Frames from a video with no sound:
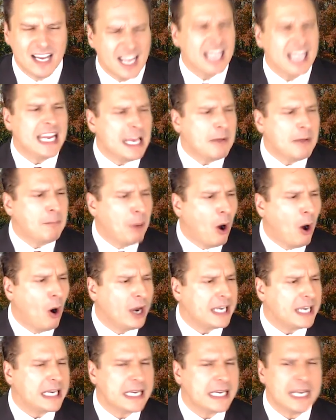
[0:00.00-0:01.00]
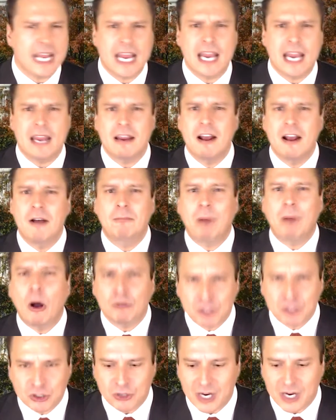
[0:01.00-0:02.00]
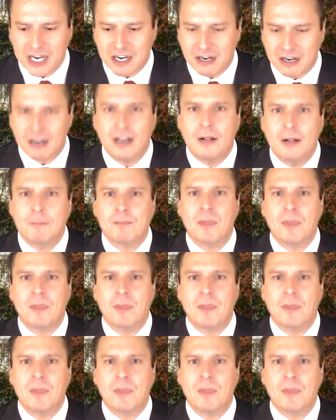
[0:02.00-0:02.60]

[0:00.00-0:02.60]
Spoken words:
He appointed a post trader